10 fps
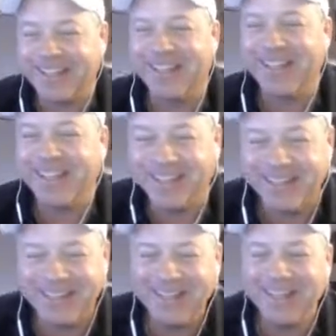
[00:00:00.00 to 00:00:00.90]

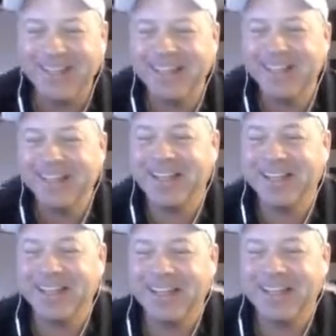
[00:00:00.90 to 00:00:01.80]

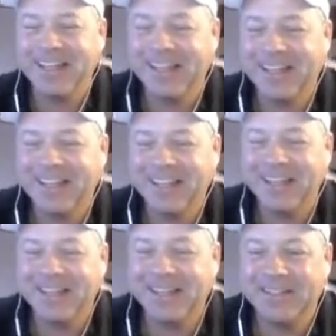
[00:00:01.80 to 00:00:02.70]

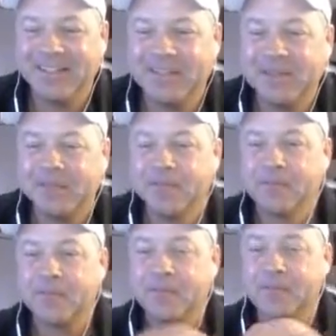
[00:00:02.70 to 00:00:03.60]

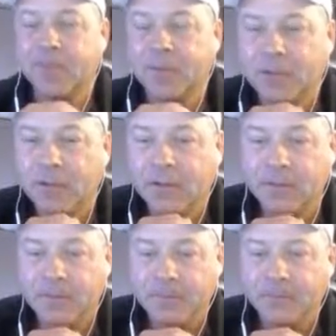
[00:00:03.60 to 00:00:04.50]

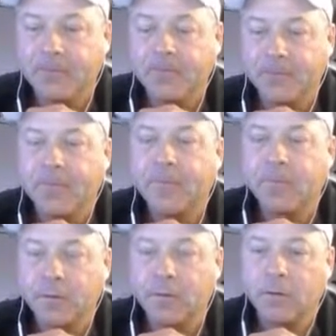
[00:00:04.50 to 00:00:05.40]

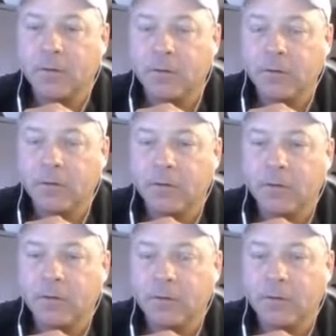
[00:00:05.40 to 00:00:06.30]

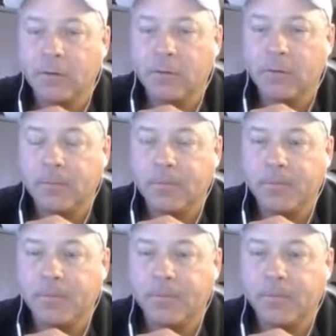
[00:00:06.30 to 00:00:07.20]

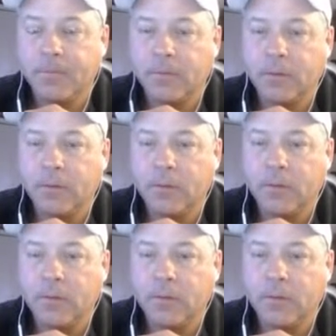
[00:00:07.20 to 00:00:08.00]
No words are spoken by the person on screen.